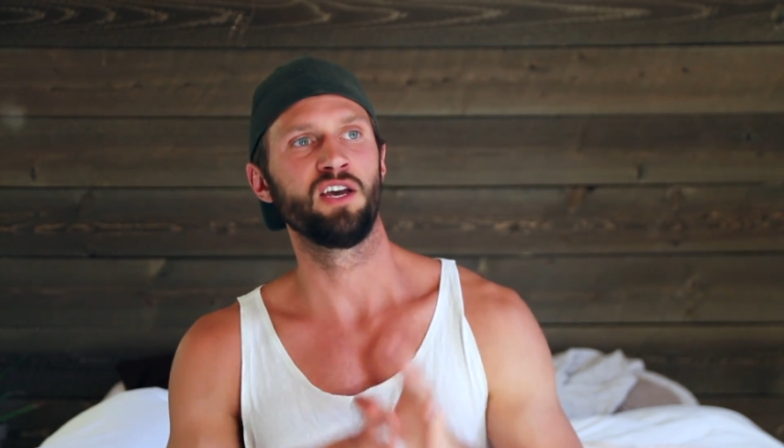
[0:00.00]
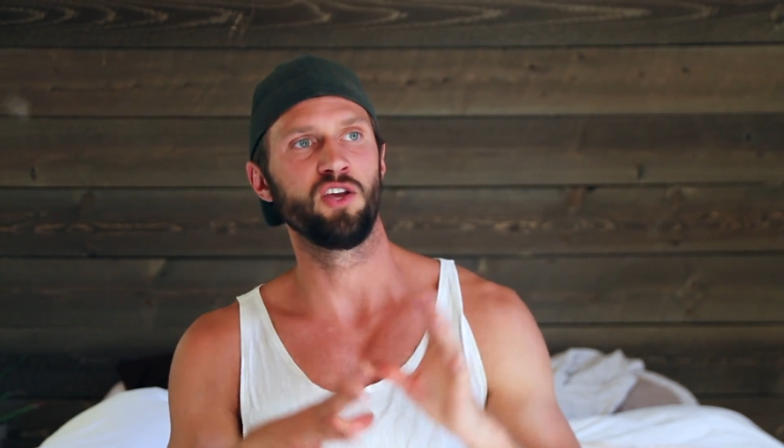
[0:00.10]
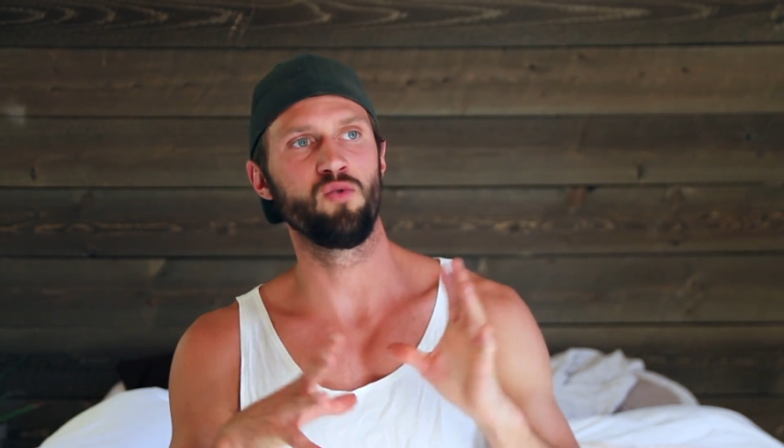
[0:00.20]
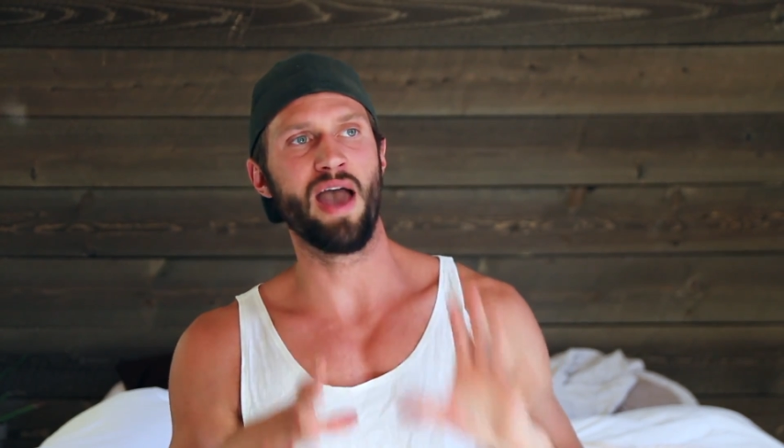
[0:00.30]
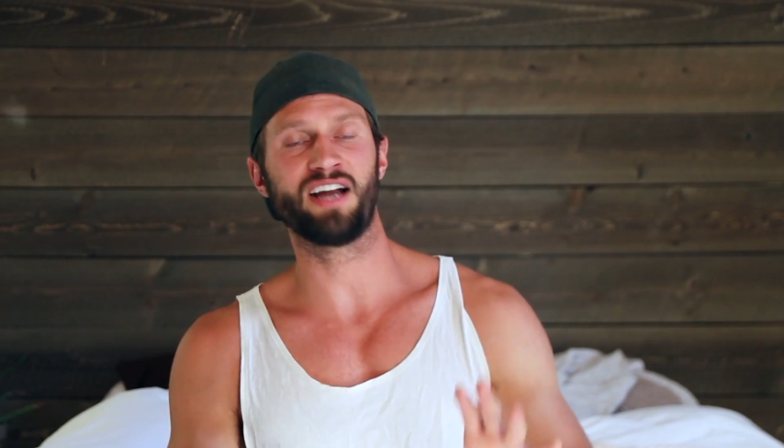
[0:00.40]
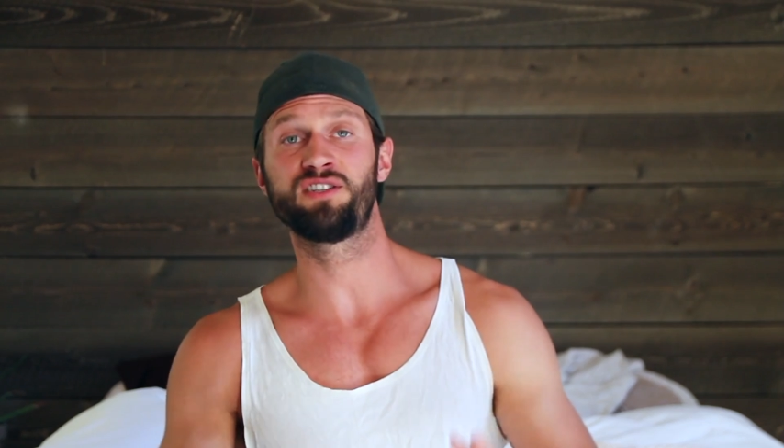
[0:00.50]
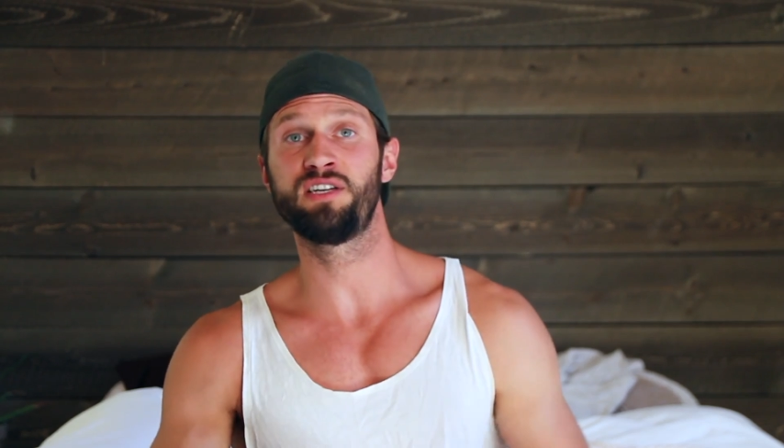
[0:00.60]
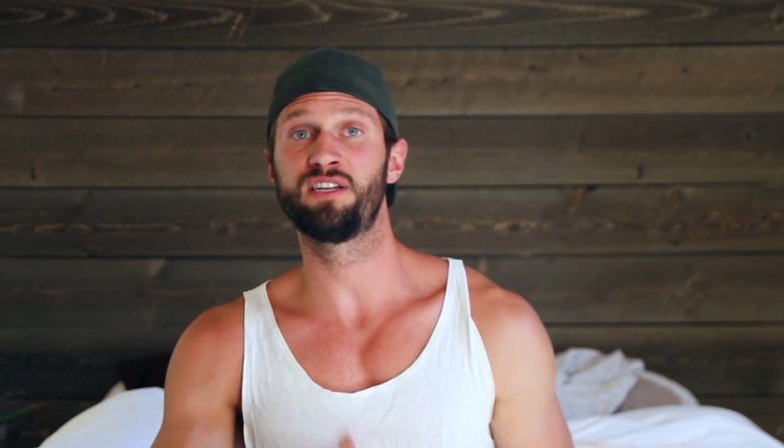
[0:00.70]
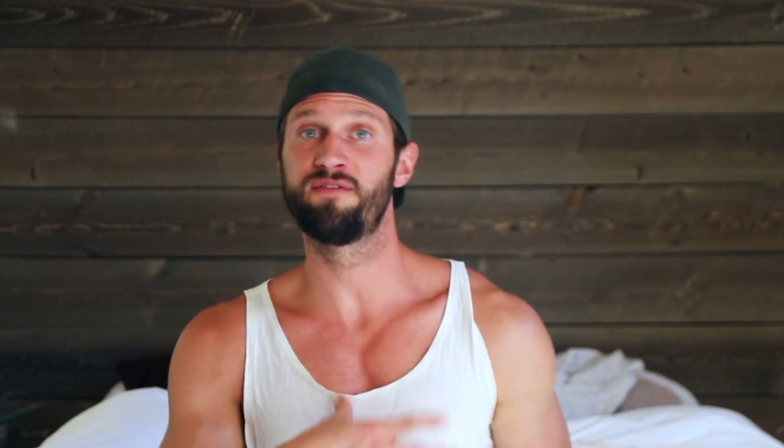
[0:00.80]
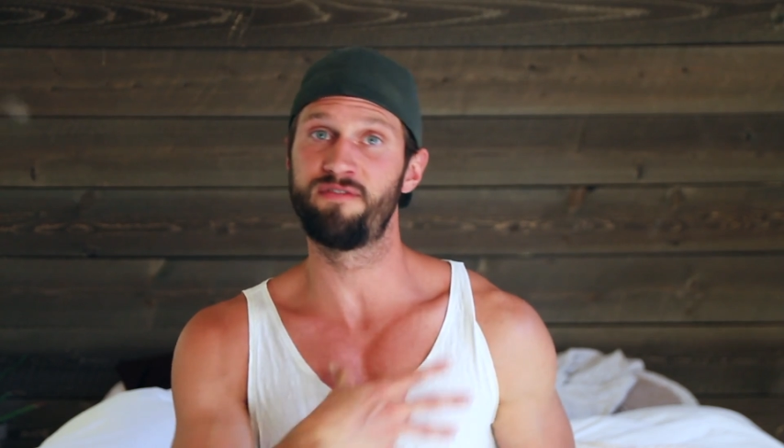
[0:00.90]
you
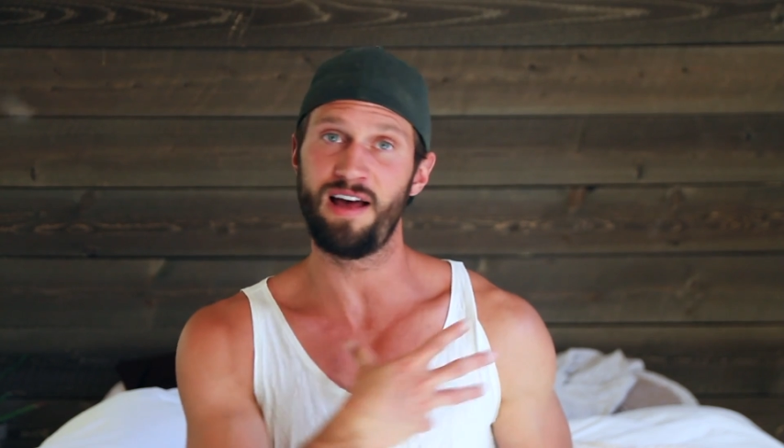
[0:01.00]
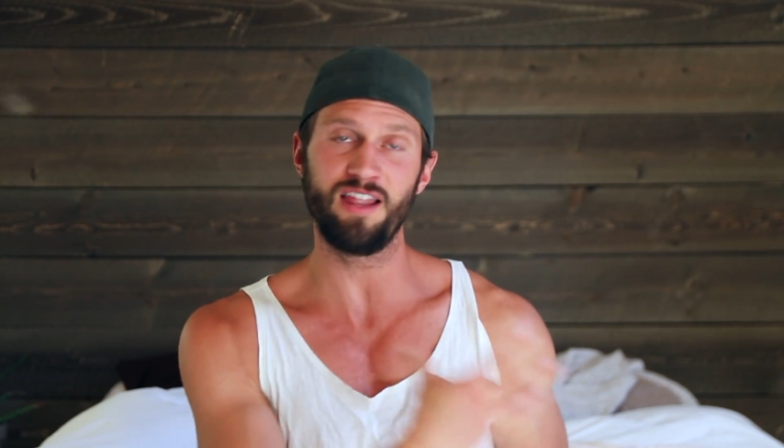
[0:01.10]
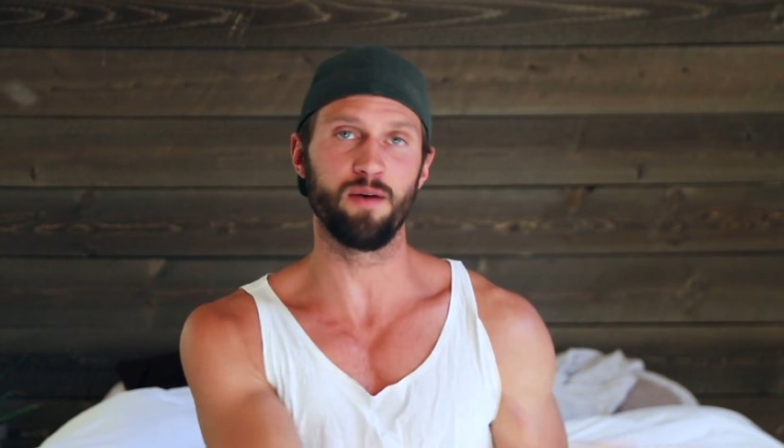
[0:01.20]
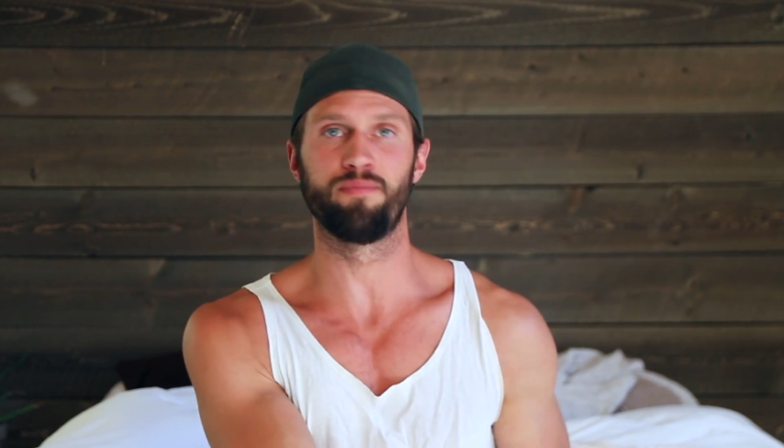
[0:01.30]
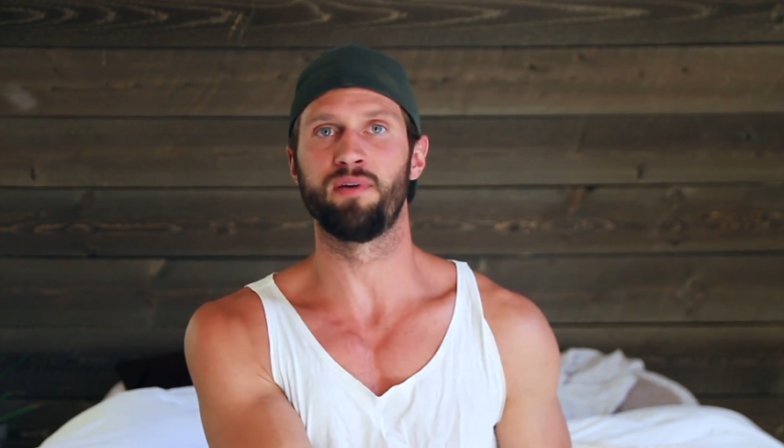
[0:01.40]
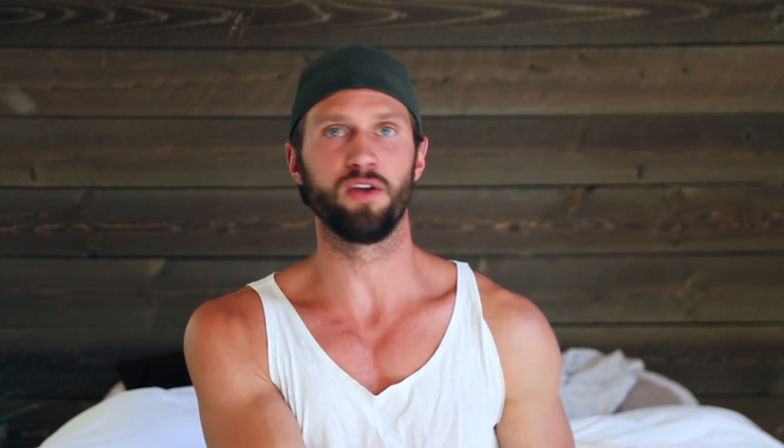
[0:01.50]
actually develop